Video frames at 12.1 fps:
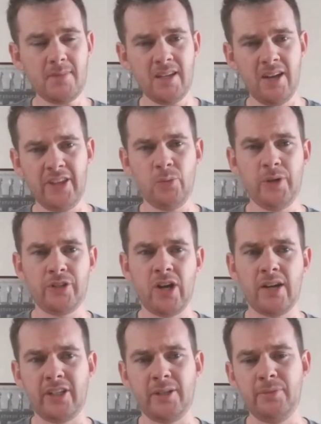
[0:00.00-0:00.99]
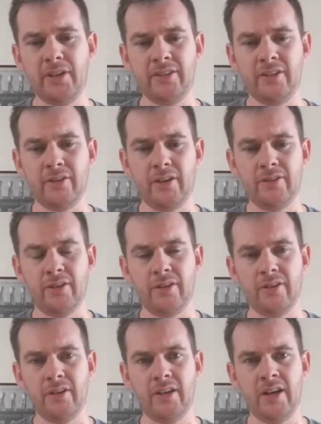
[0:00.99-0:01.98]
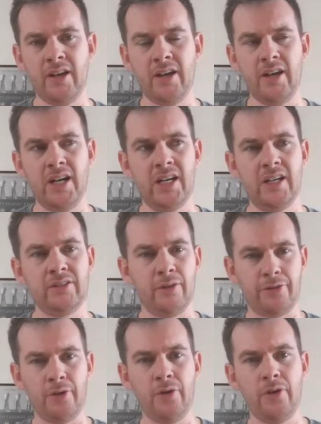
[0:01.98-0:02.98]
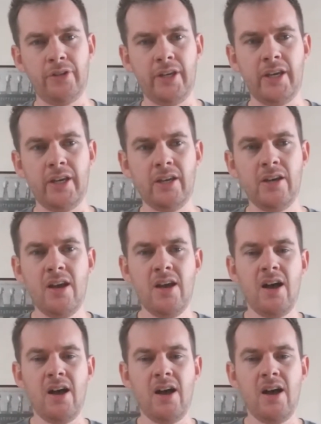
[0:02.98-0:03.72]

I think we drafted him in the in the uh, in the third year.